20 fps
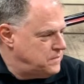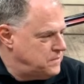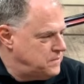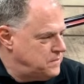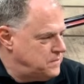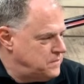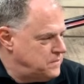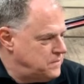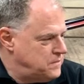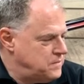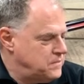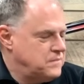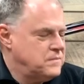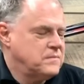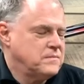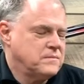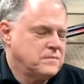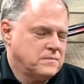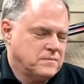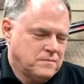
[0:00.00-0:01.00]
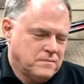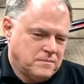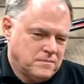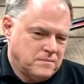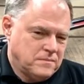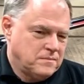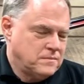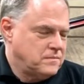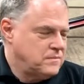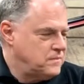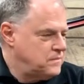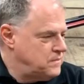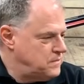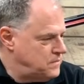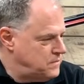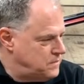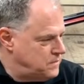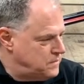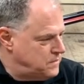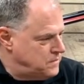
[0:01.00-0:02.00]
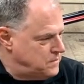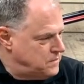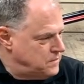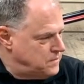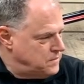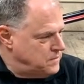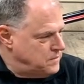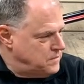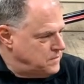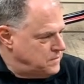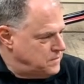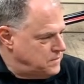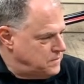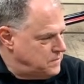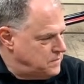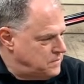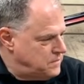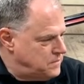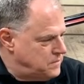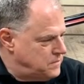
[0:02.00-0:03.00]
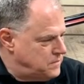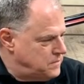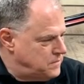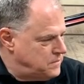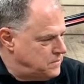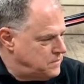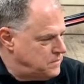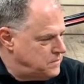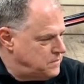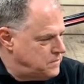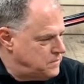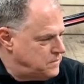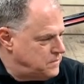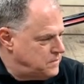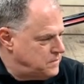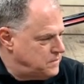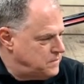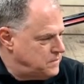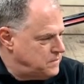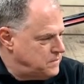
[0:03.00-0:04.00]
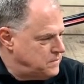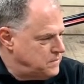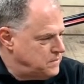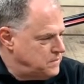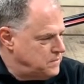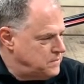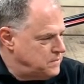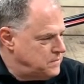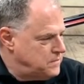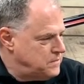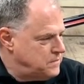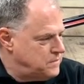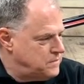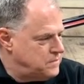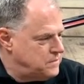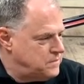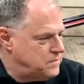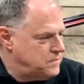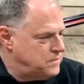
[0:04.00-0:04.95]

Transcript: (silent)